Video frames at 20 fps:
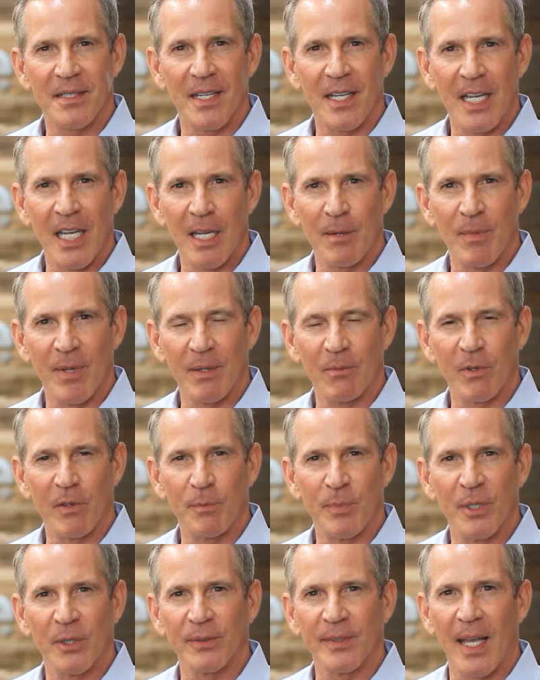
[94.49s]
team, and we've
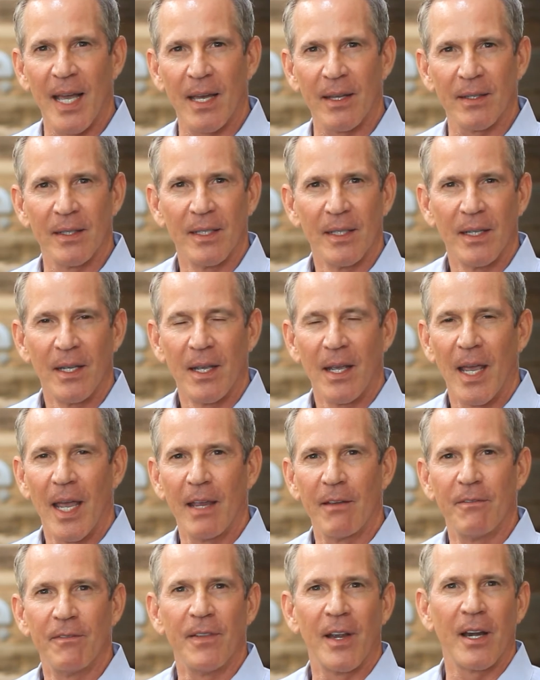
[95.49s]
built out
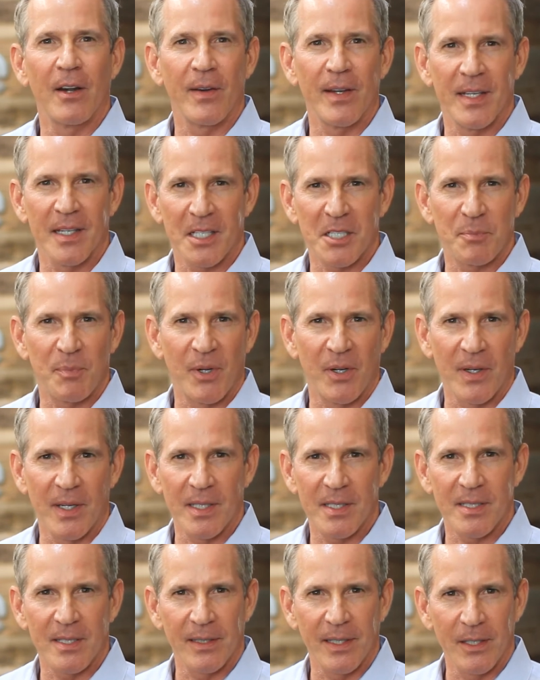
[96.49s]
a very
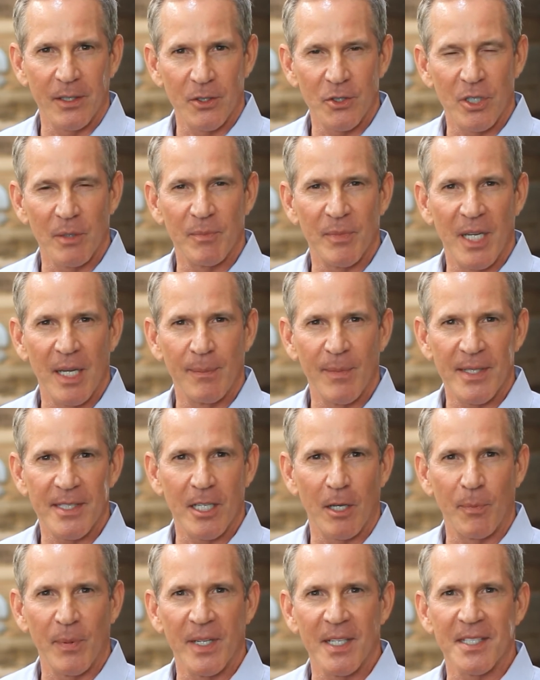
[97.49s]
experienced leadership team that's
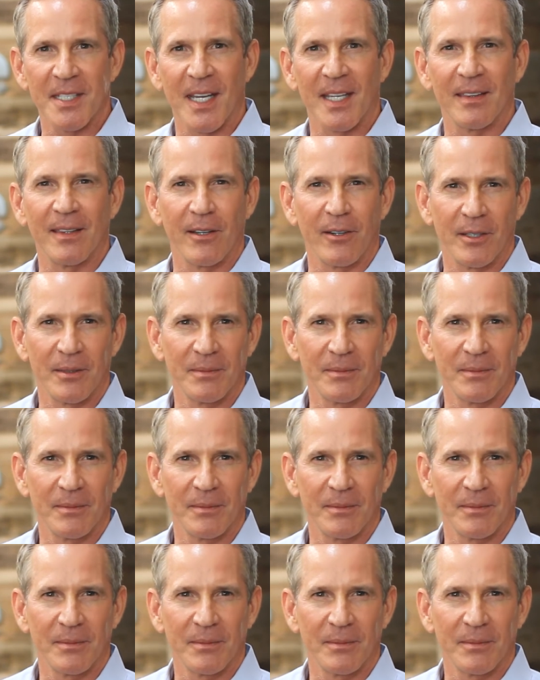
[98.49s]
helping us get there.